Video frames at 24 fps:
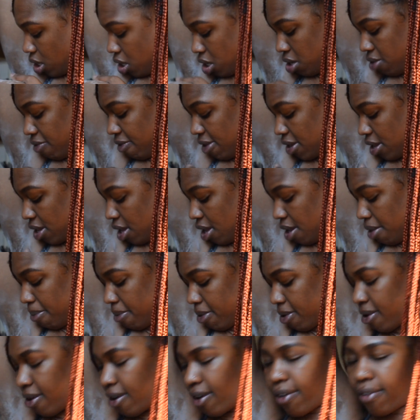even came
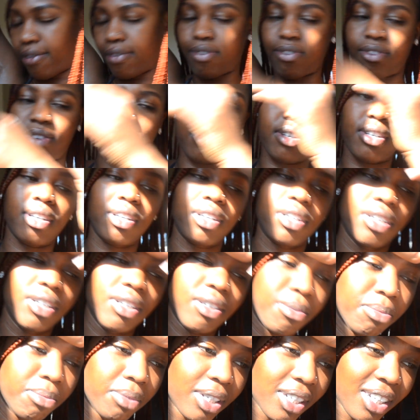off. Oh
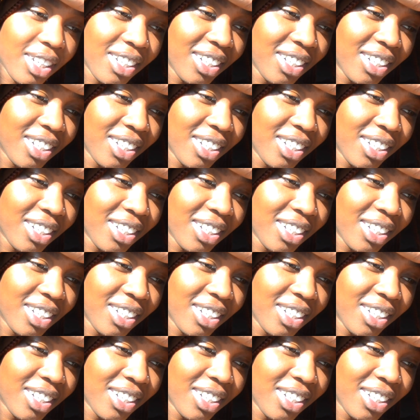my God.